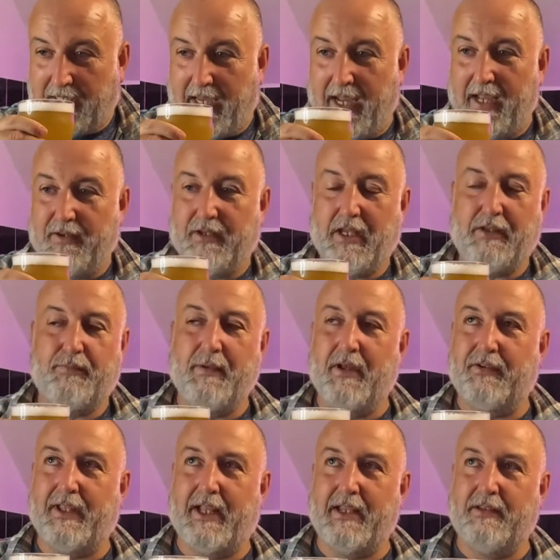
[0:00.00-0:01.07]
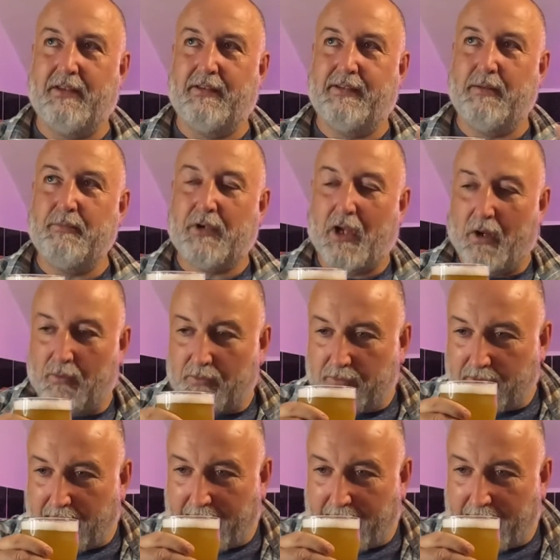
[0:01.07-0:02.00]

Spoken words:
Yeah, it smells like it's a Simcoe.